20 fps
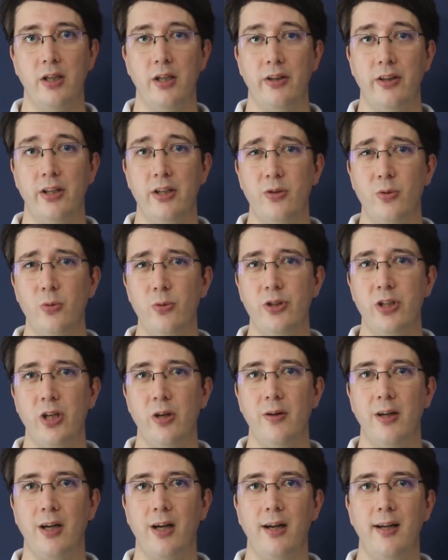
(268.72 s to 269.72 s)
There's
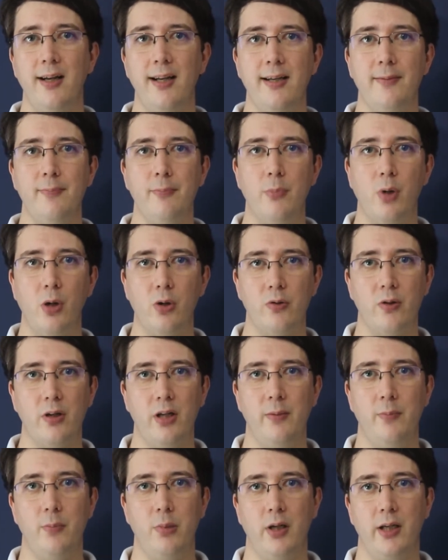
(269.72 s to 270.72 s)
also a clear
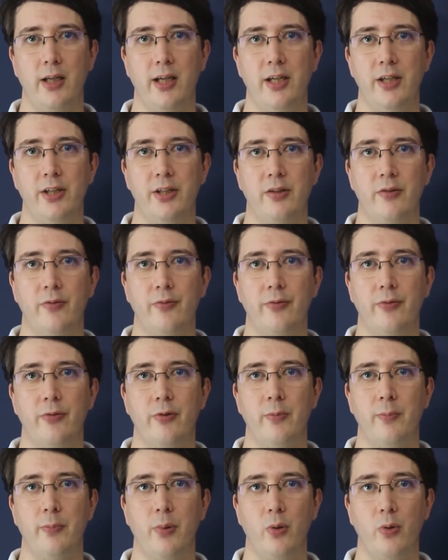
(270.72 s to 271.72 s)
moral implication
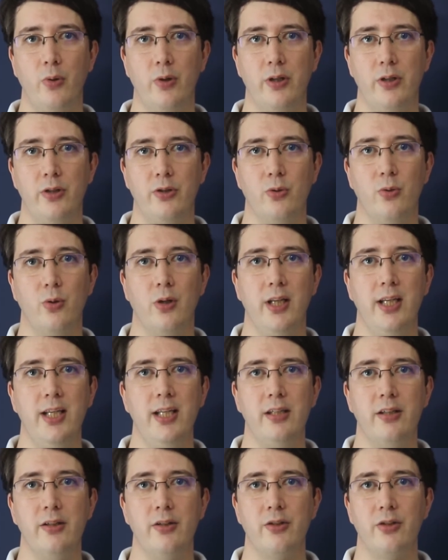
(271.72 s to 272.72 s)
for employers or
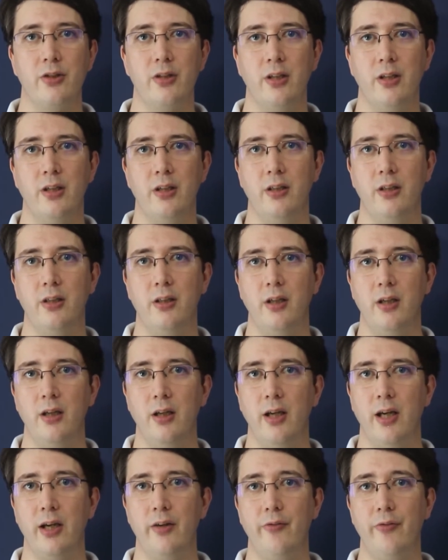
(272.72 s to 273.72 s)
leaders.
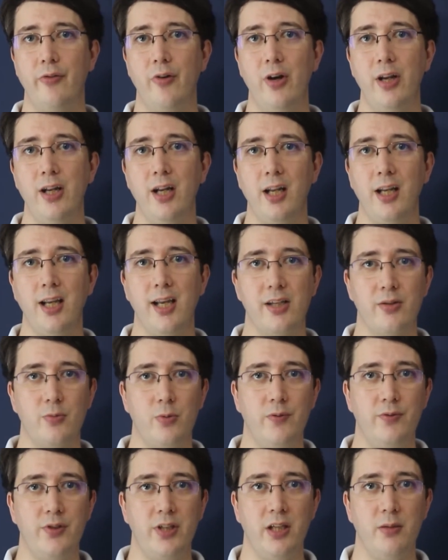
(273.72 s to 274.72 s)
And finally, as
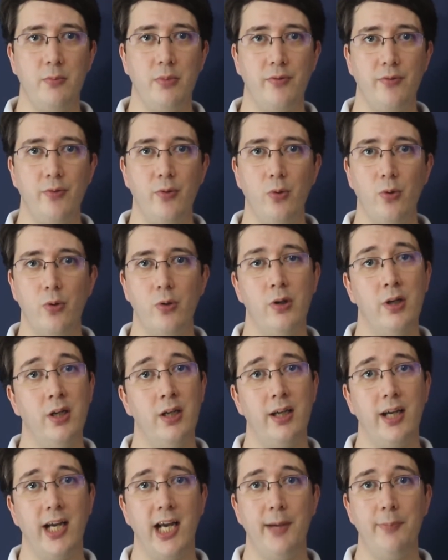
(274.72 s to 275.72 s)
we've seen before,
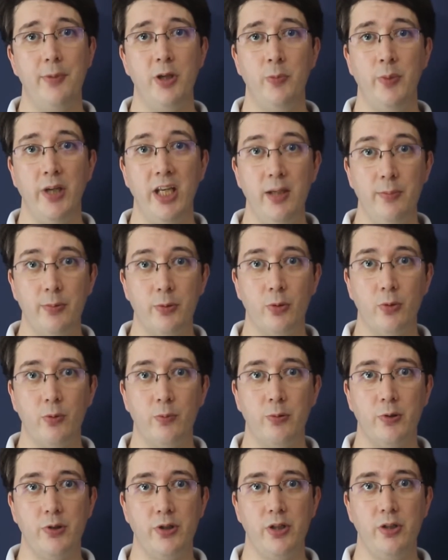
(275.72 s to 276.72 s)
happy people
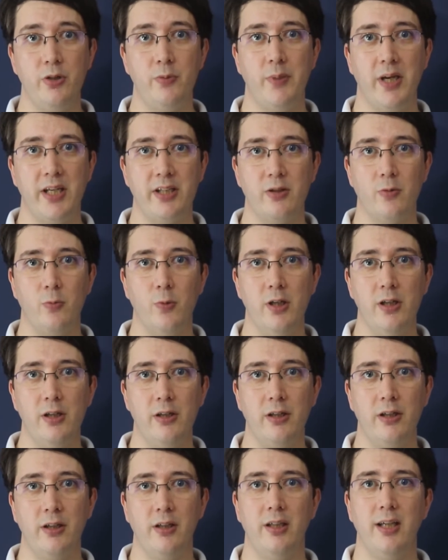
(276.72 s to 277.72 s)
produce better
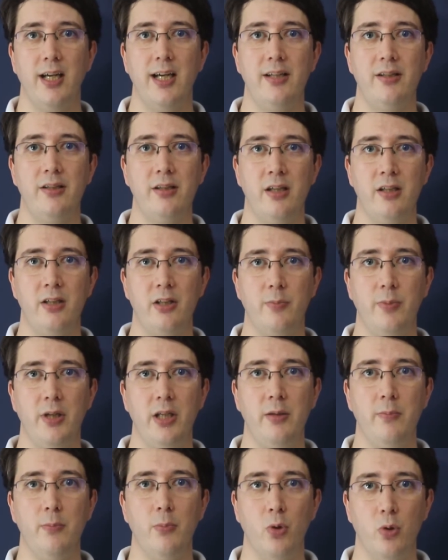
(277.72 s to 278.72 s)
work and tend to
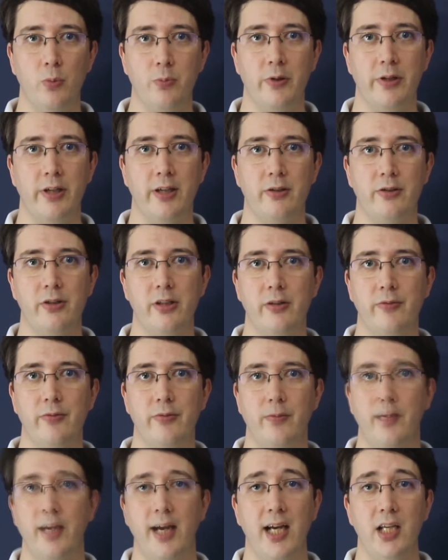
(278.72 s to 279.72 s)
be more
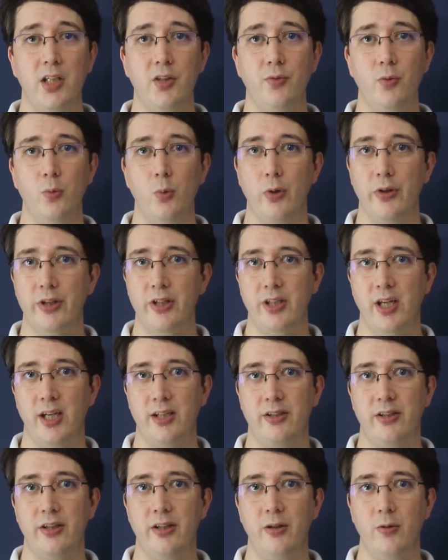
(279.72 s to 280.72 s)
productive. As for what this
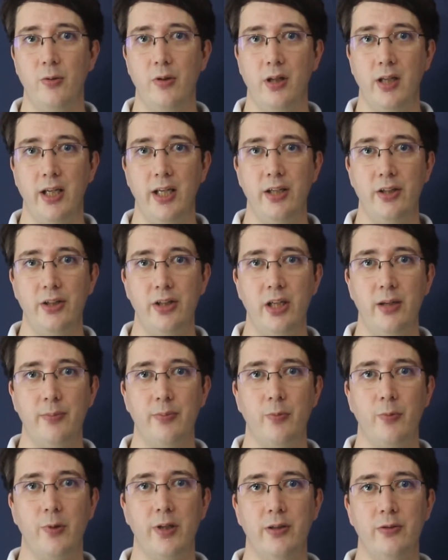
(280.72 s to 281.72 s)
has to do with
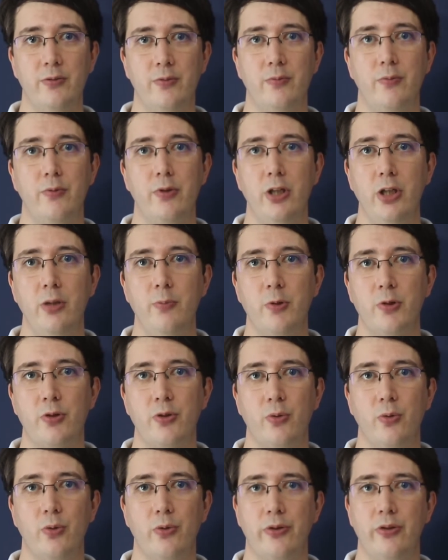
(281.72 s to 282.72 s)
leadership, well,
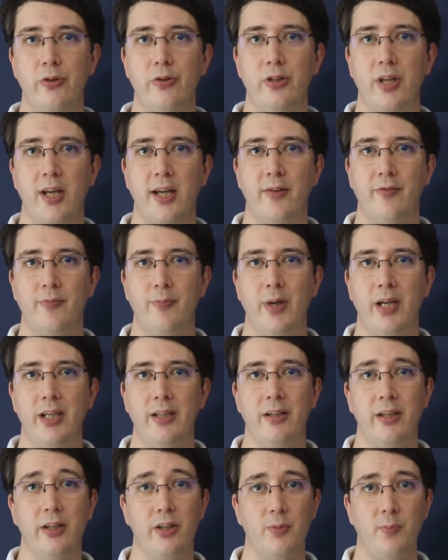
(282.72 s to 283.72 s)
numerous authors have
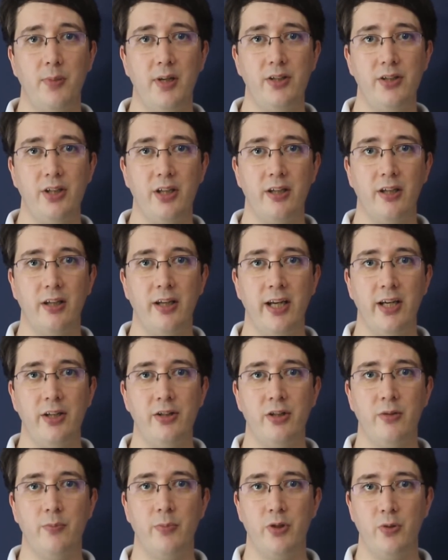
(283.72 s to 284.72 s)
made an explicit
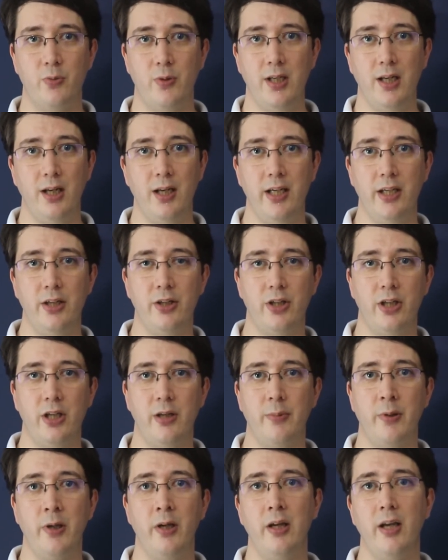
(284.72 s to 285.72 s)
connection between
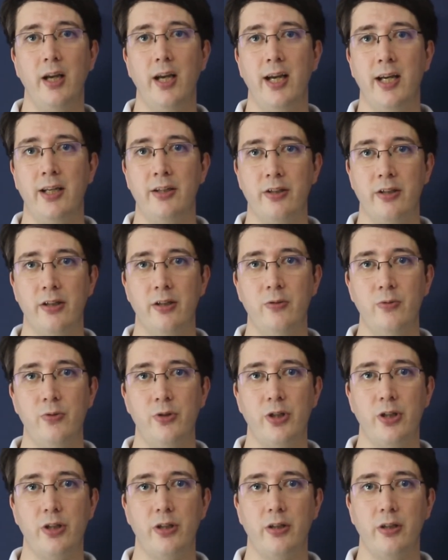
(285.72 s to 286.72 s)
leadership and
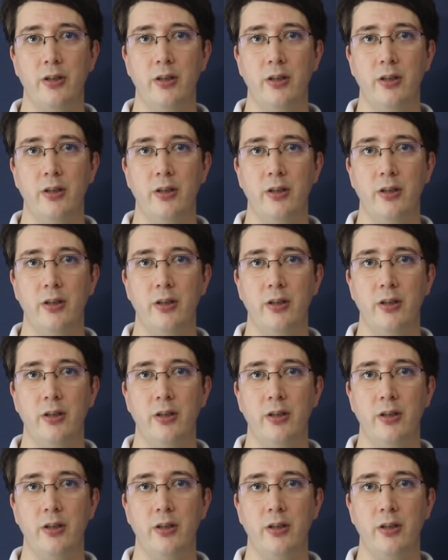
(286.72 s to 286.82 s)
culture.